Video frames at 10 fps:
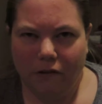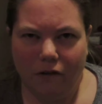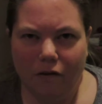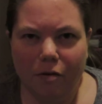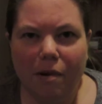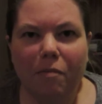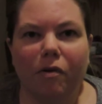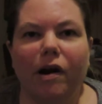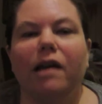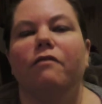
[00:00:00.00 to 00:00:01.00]
If I remember
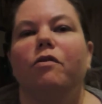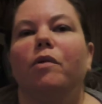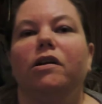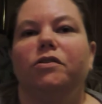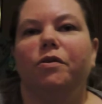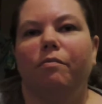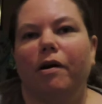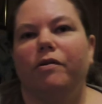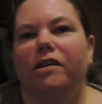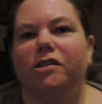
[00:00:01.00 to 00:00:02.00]
right, if you want to do the
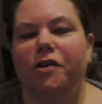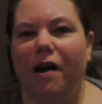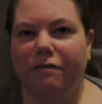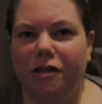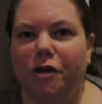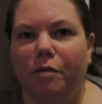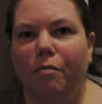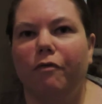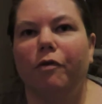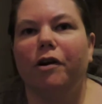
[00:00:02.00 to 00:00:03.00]
bonus, you have to do it
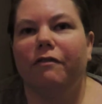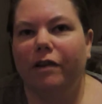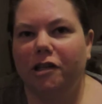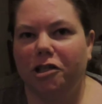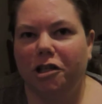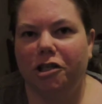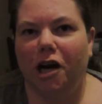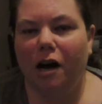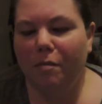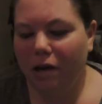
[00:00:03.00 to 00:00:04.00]
before you finish the
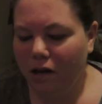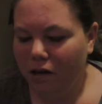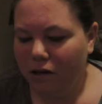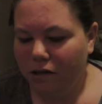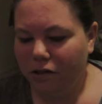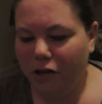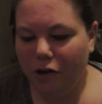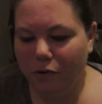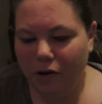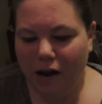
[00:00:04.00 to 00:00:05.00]
job. So
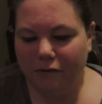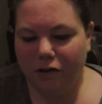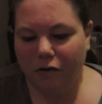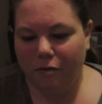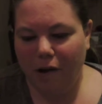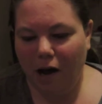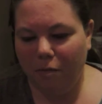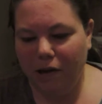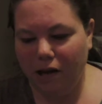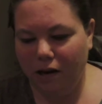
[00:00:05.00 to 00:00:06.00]
you'd have to go from
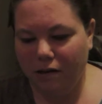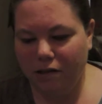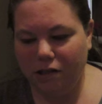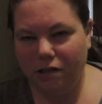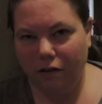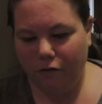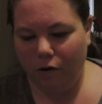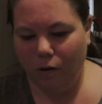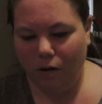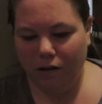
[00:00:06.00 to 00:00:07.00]
Albion to
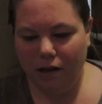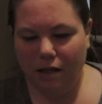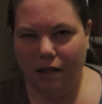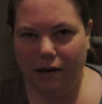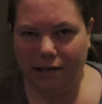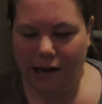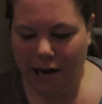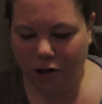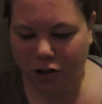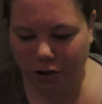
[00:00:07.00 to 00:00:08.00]
Silverhold, then to
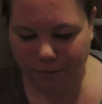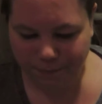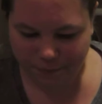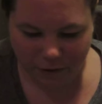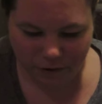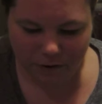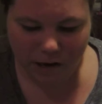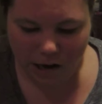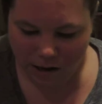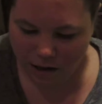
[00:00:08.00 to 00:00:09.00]
Angel.
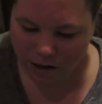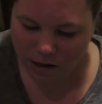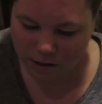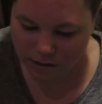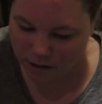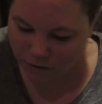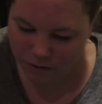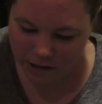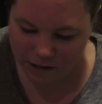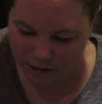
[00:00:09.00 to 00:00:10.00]

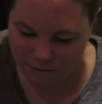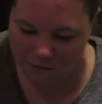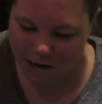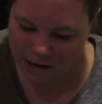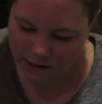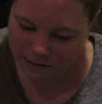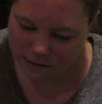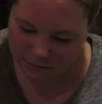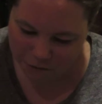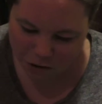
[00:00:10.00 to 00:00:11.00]
So it
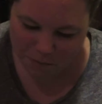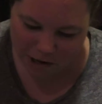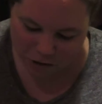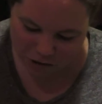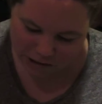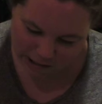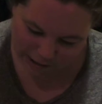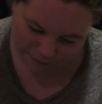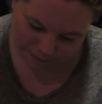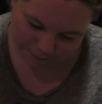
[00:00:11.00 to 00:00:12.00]
could be
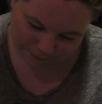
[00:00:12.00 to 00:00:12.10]
interesting.